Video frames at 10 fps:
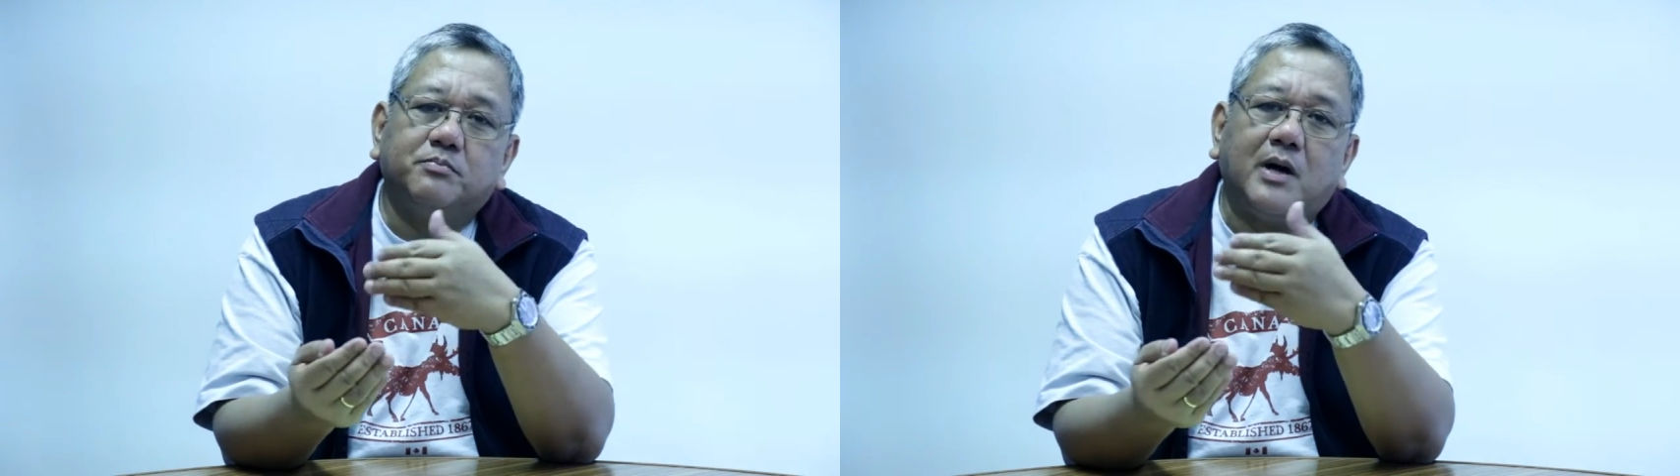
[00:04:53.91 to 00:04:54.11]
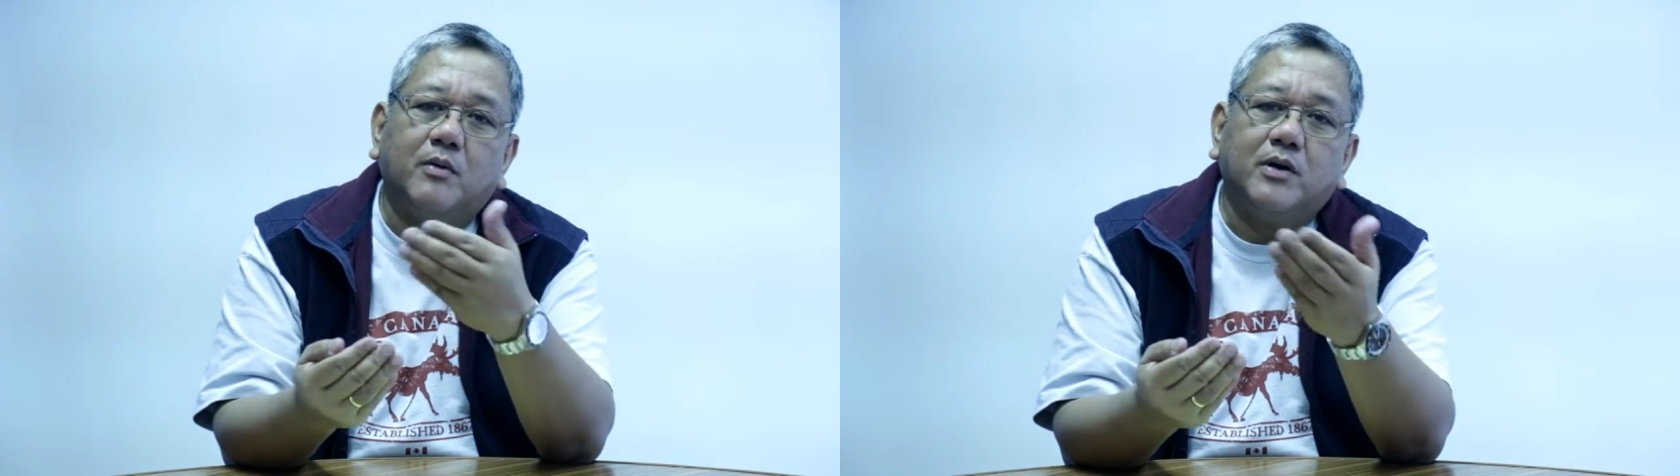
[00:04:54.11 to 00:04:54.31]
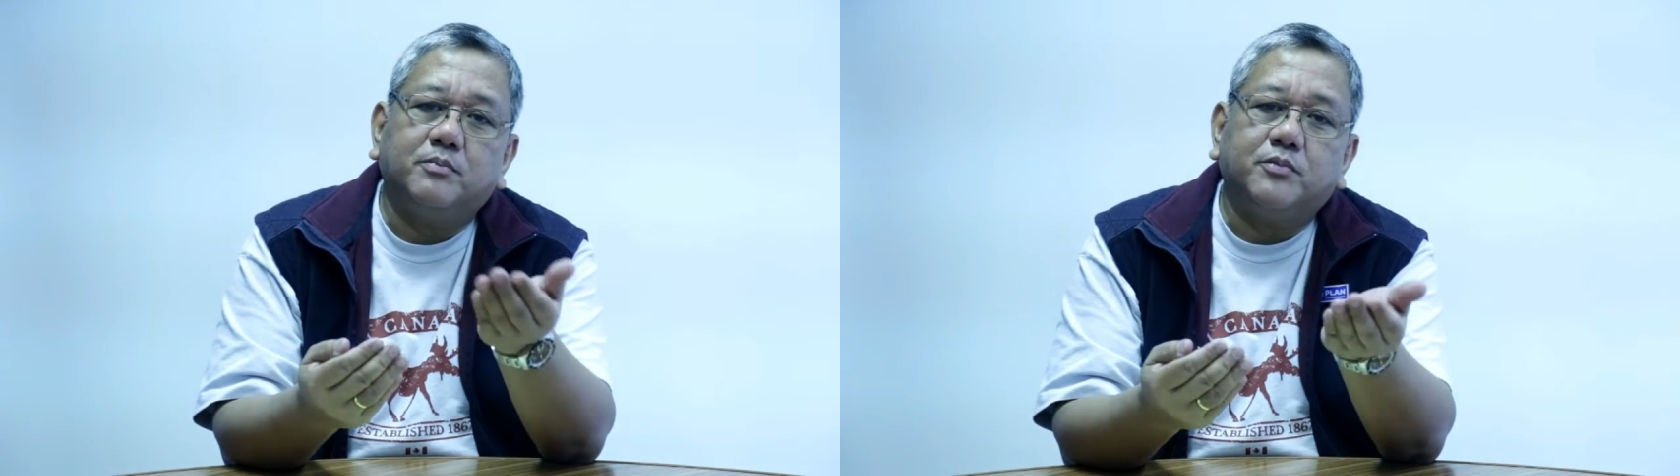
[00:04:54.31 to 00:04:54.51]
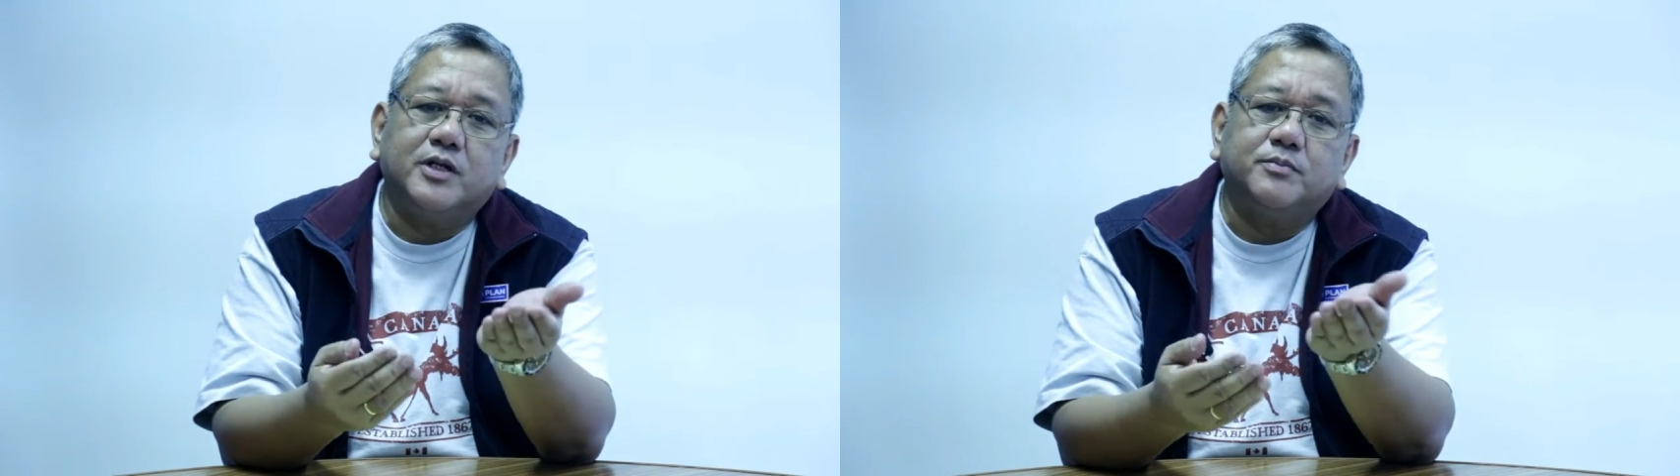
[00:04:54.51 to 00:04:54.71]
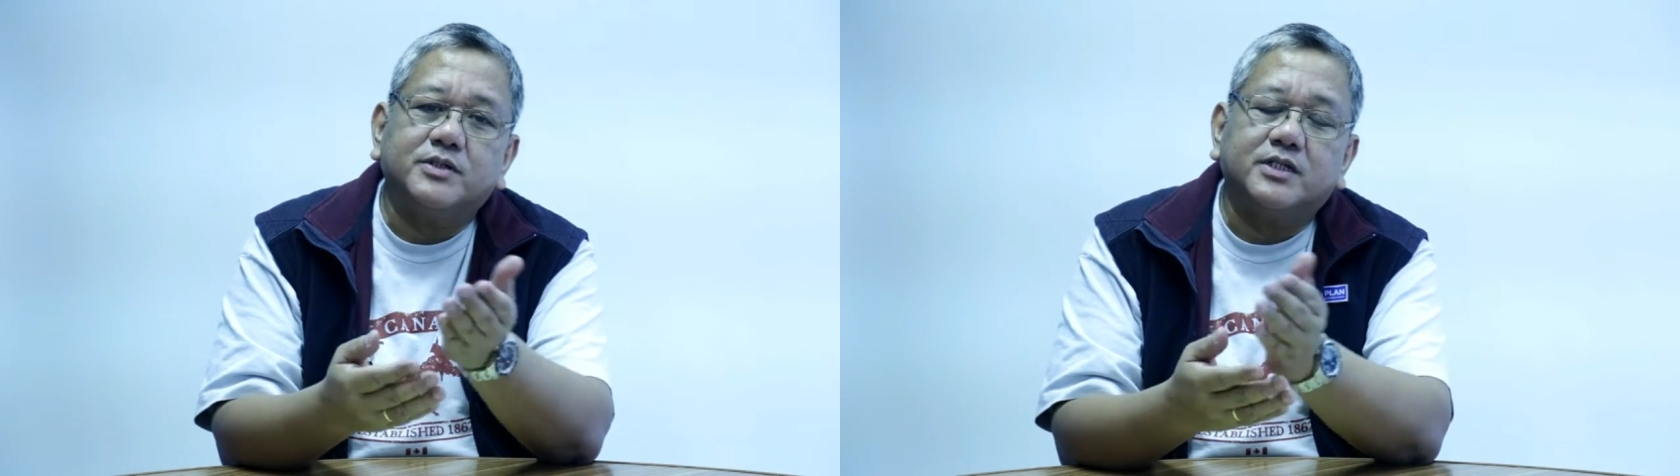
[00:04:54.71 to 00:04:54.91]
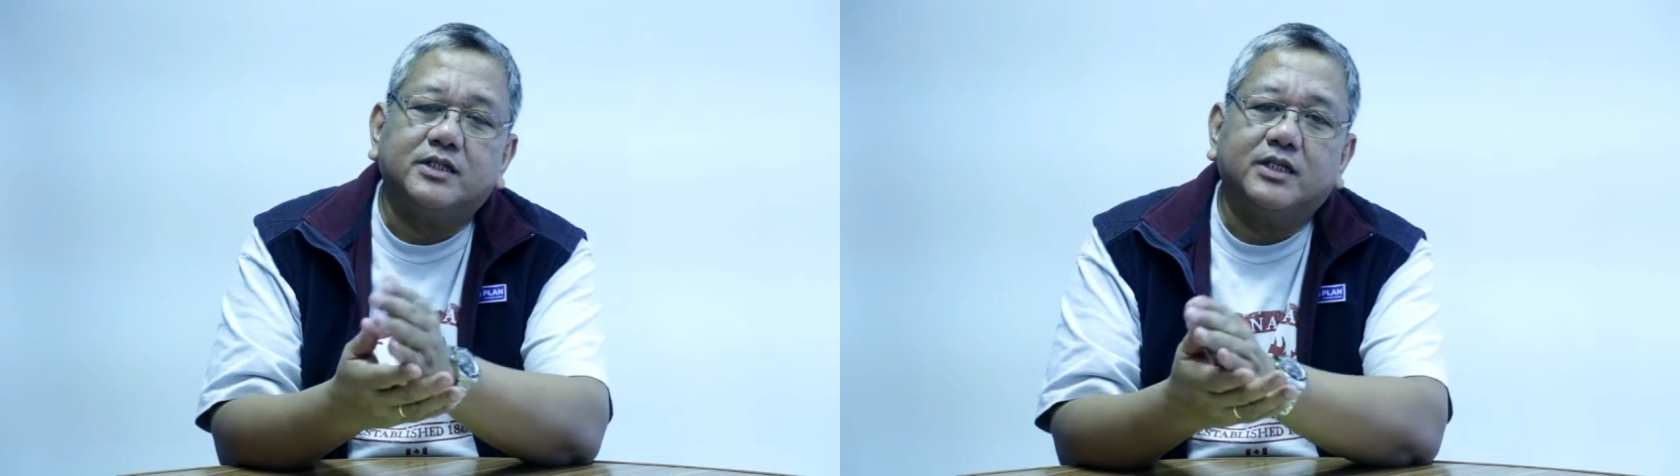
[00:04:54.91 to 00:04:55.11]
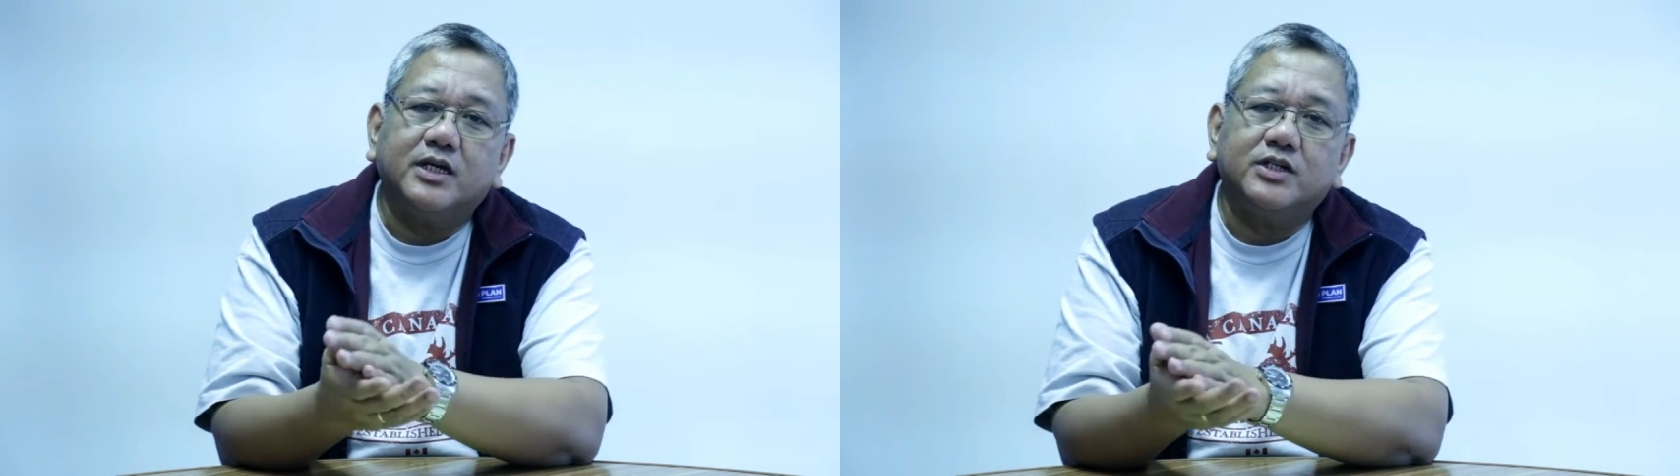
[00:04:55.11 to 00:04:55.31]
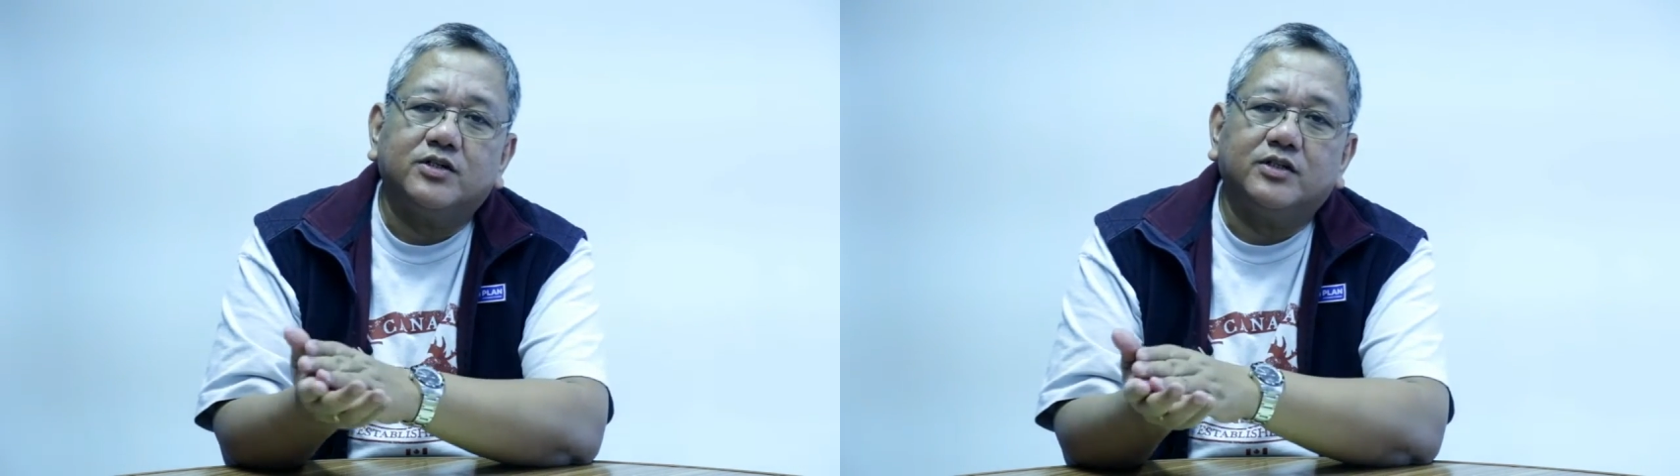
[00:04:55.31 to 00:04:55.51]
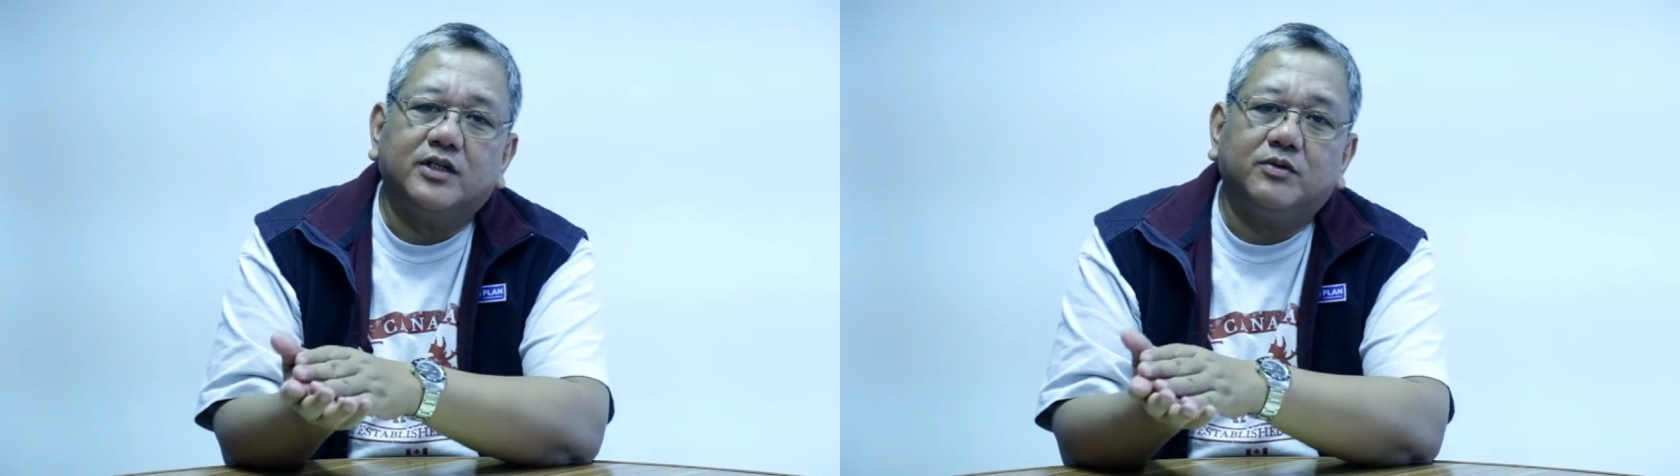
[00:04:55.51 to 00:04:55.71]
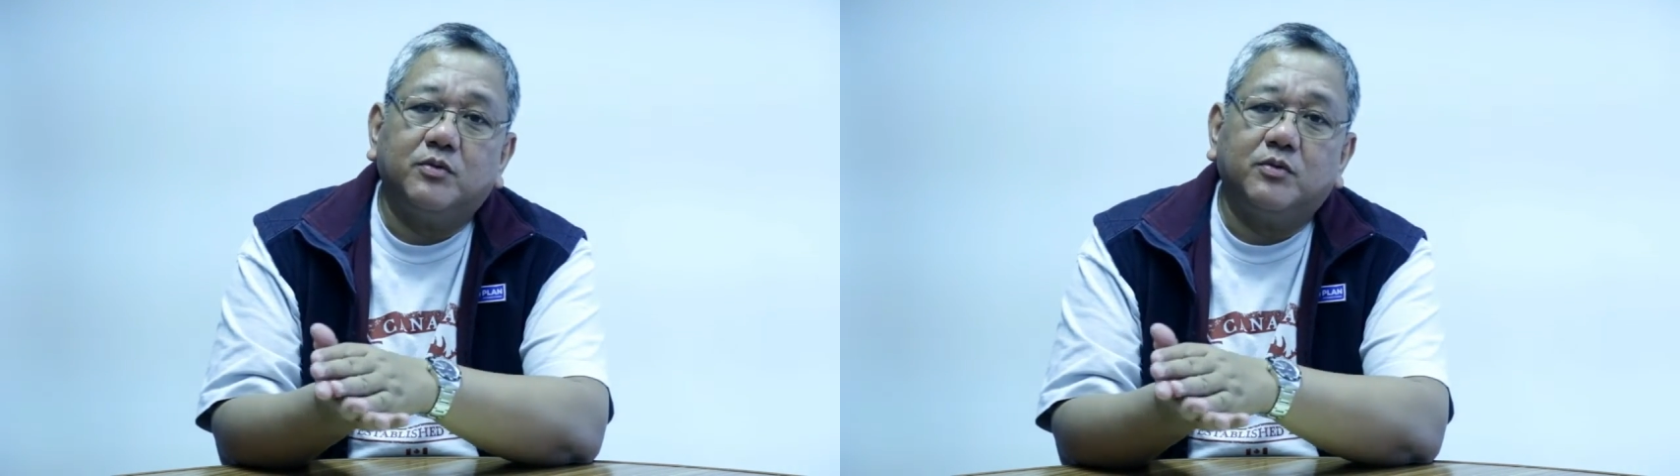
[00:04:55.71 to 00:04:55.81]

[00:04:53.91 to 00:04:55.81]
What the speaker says: PowerPoint presentation that